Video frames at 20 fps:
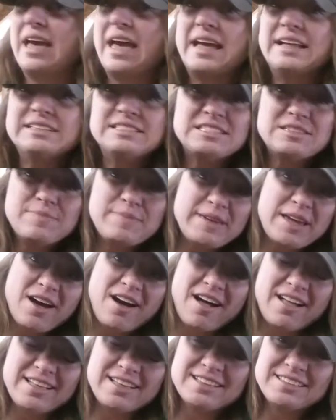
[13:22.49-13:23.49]
And to be
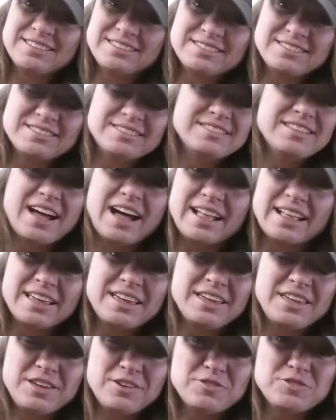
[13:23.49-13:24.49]
honest, not
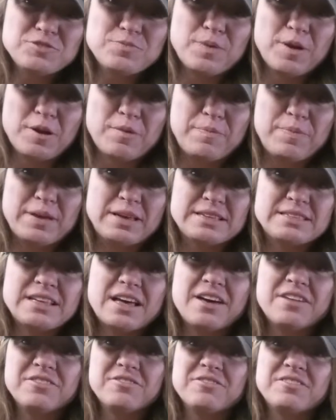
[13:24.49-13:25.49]
a huge purpose
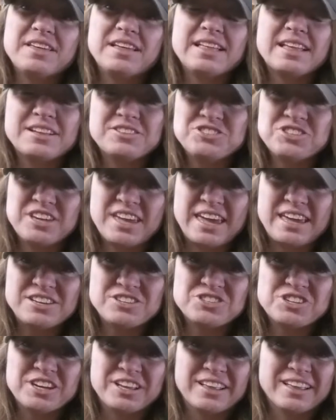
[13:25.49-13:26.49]
other than
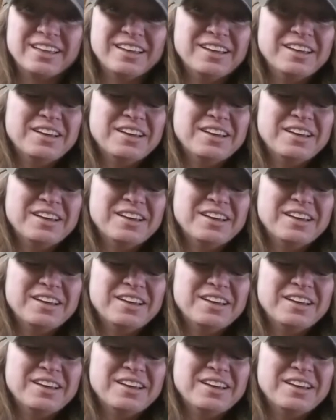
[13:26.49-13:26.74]
education.